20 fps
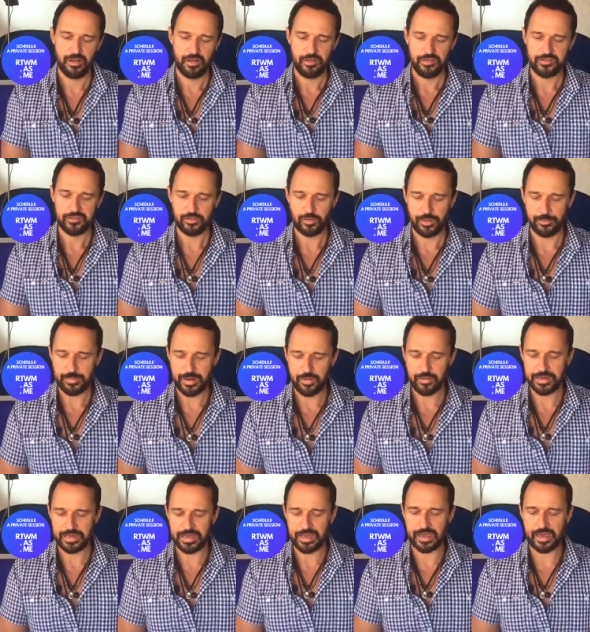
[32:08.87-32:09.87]
So
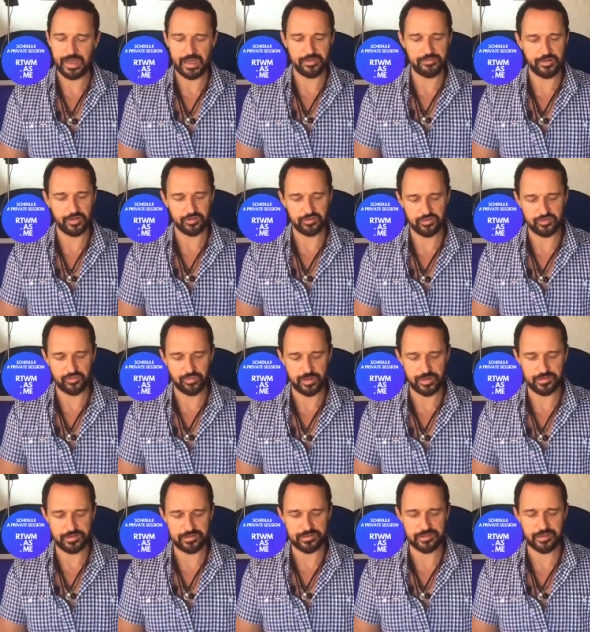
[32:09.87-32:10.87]
America, I've got
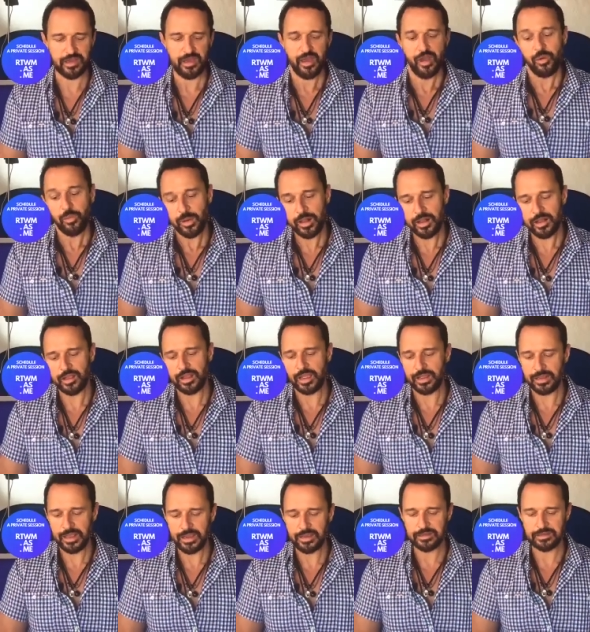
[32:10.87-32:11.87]
trust. Well,
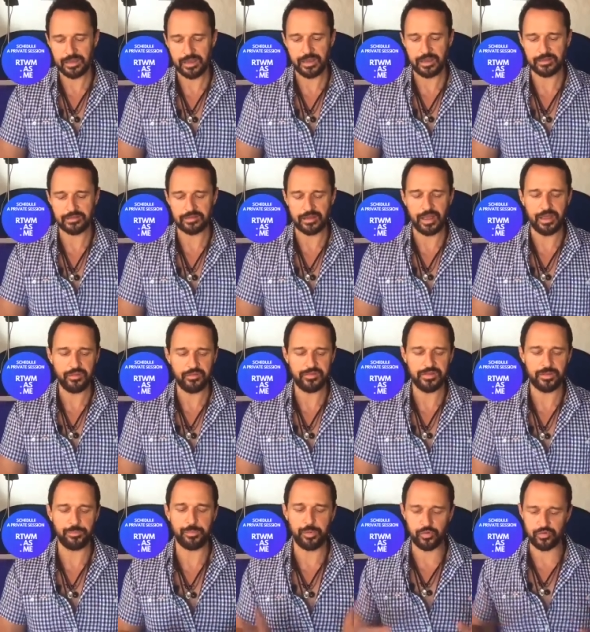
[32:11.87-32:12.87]
I like that. I
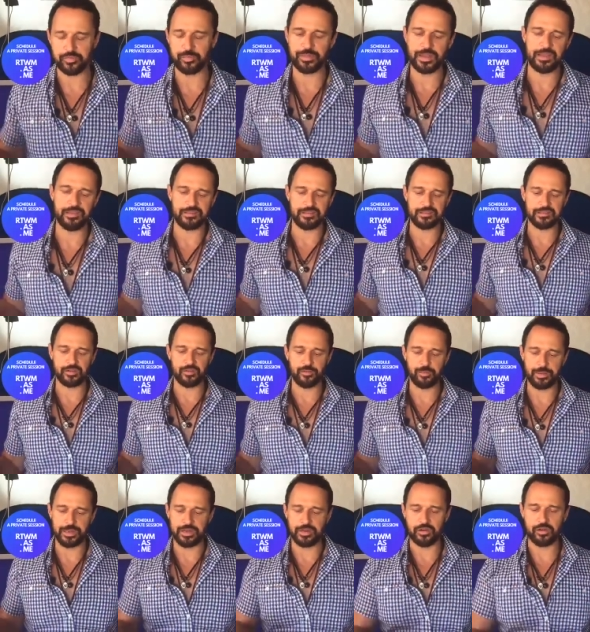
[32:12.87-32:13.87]
feel both places
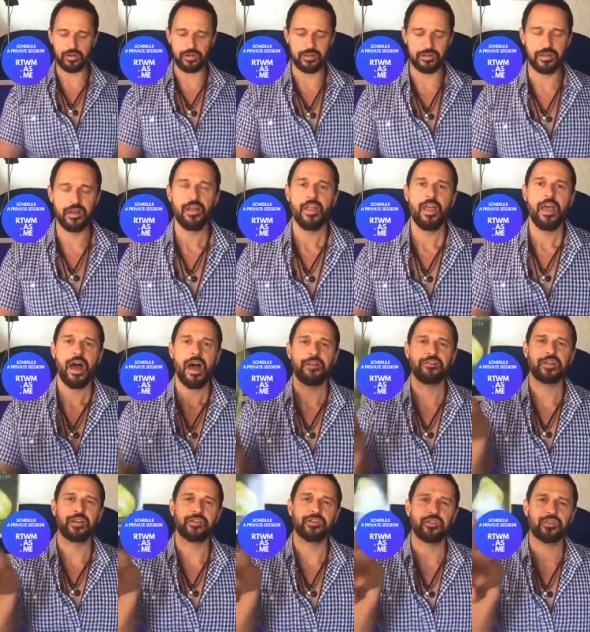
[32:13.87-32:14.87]
could be good.
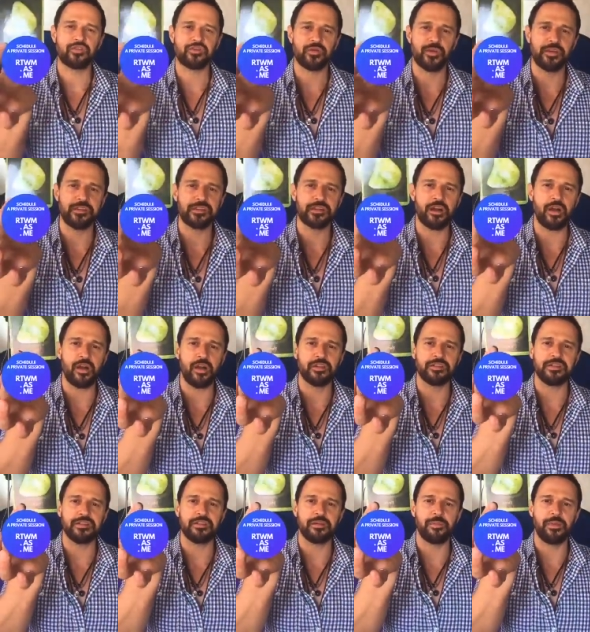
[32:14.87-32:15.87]
I've got the trust
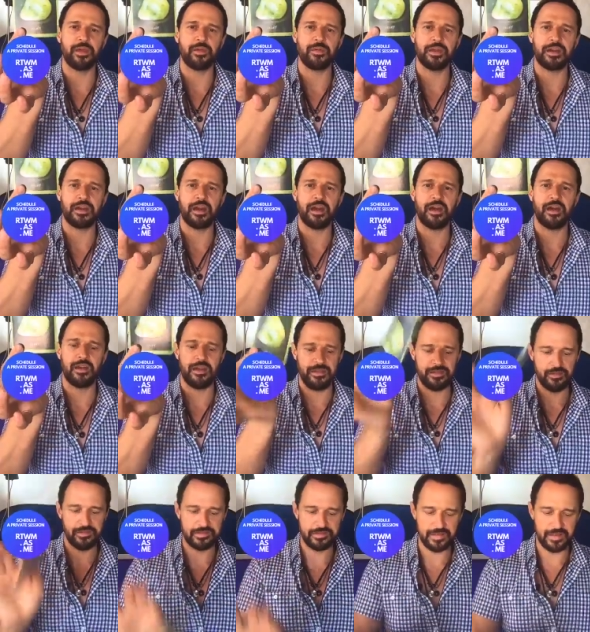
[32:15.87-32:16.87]
card in America
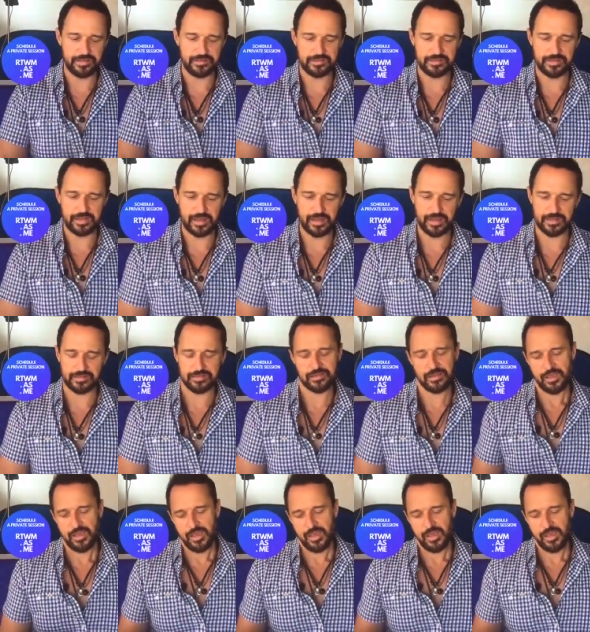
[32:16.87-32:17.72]
in a sense that